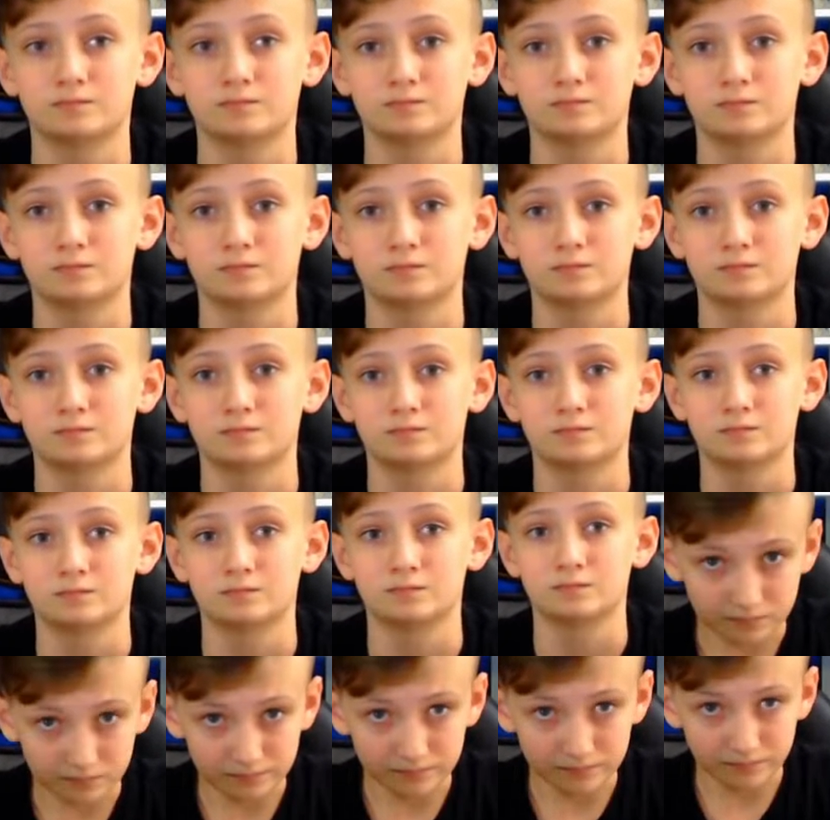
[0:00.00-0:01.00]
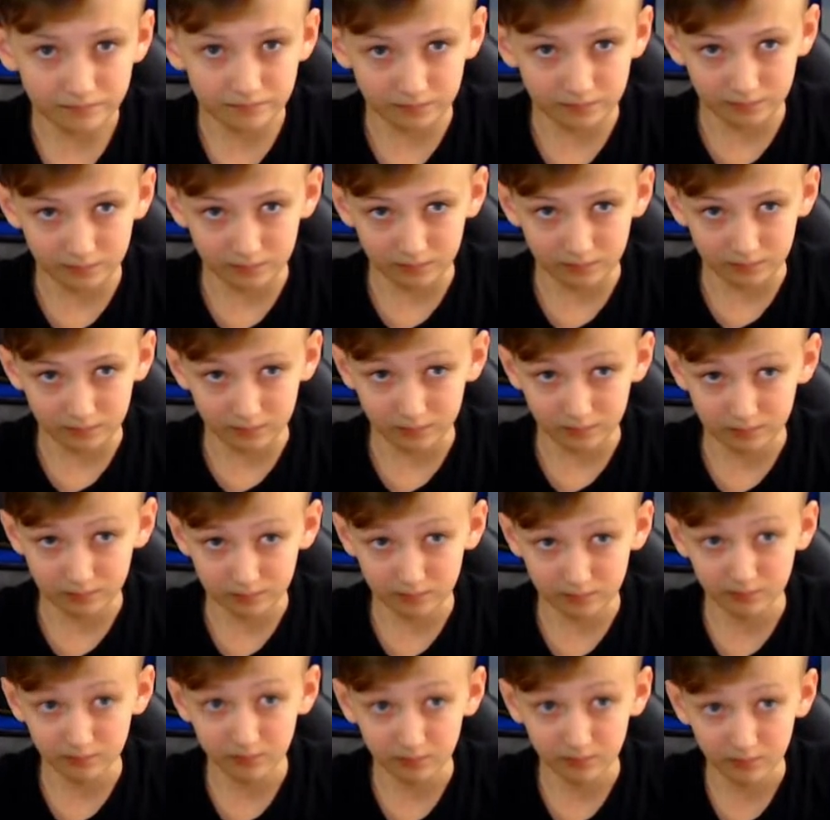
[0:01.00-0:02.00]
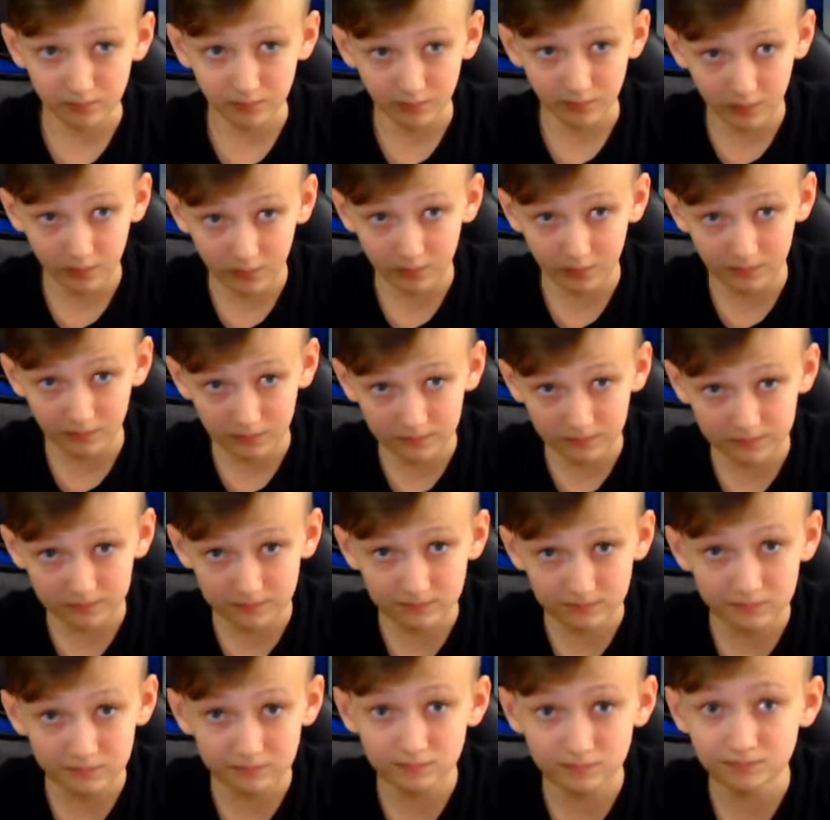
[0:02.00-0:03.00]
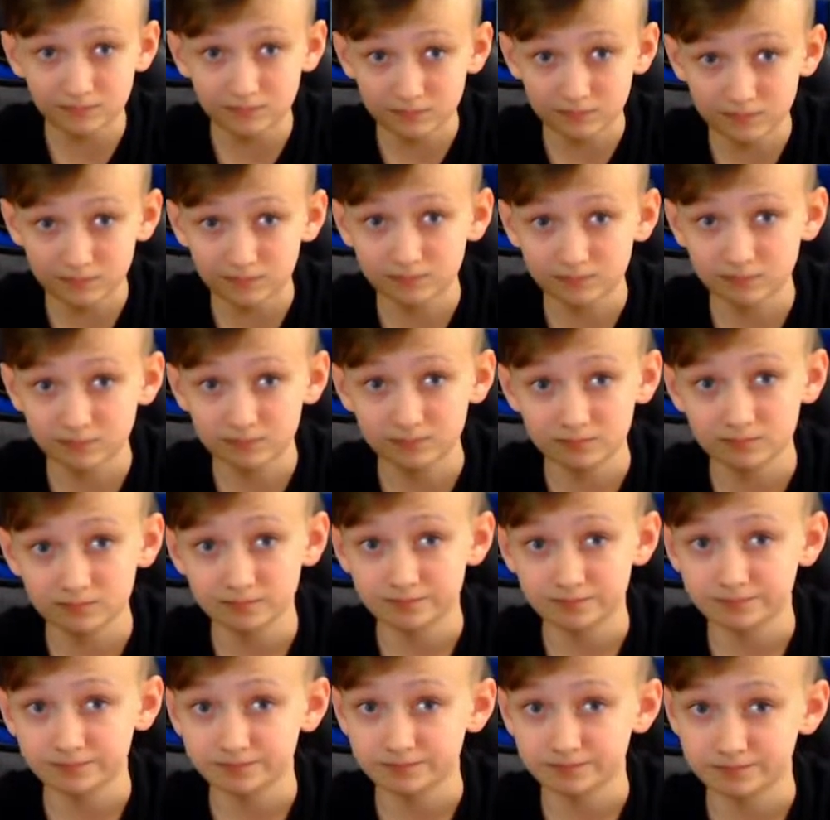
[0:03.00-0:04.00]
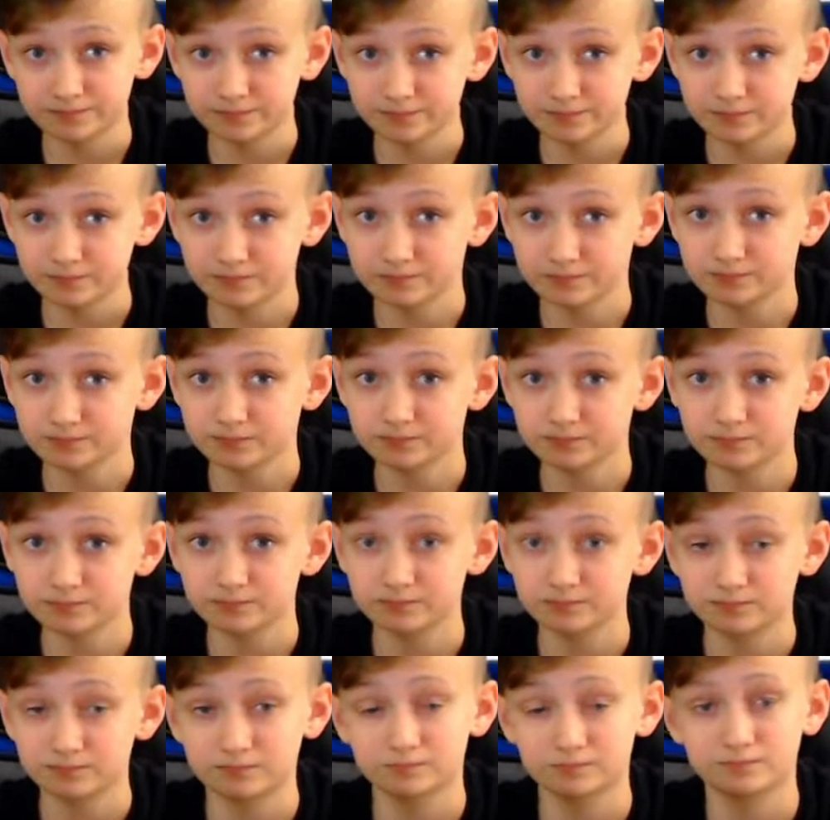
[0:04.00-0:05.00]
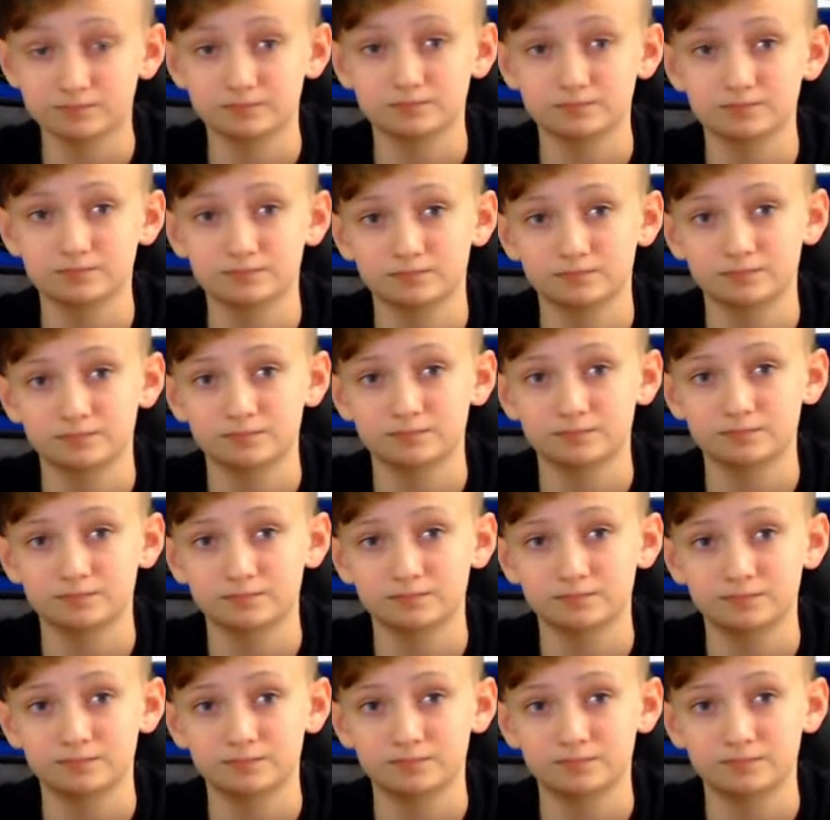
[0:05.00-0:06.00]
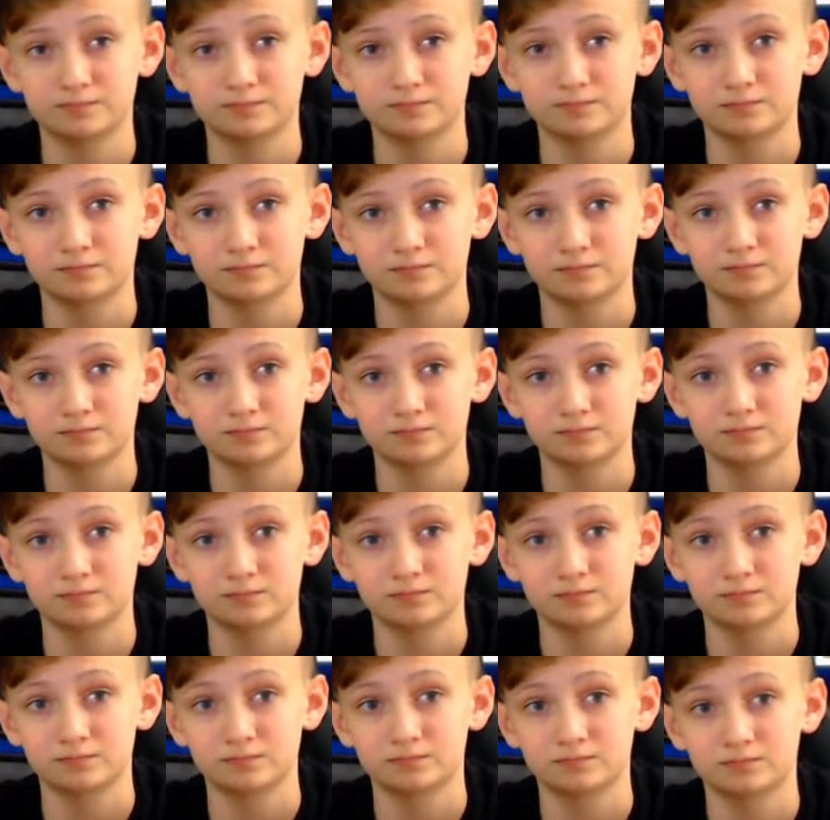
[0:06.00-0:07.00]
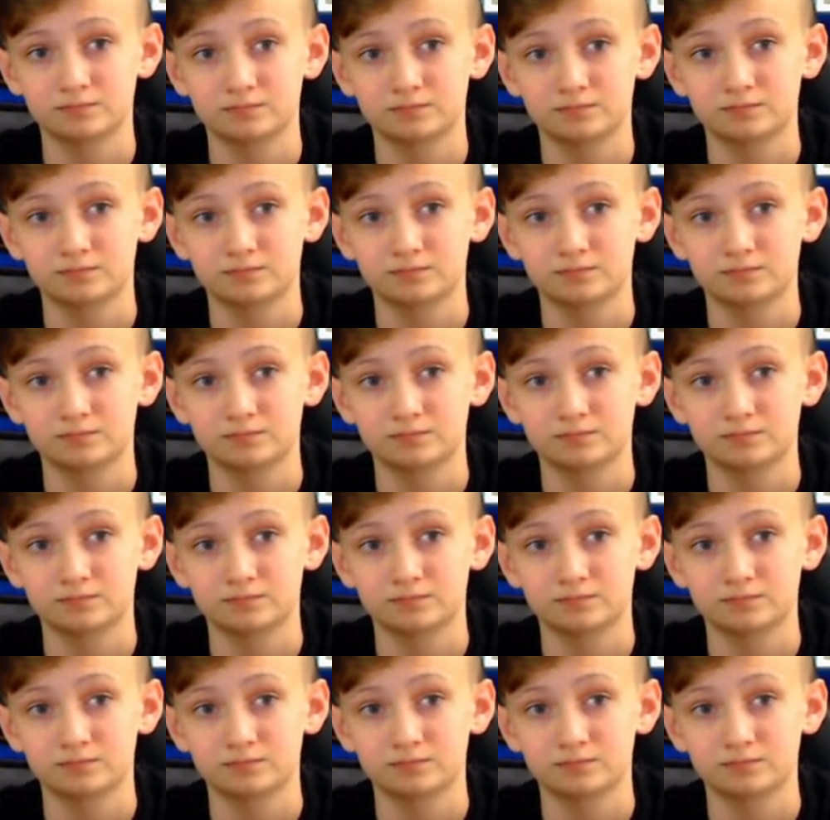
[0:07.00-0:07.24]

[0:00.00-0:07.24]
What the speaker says: (not speaking)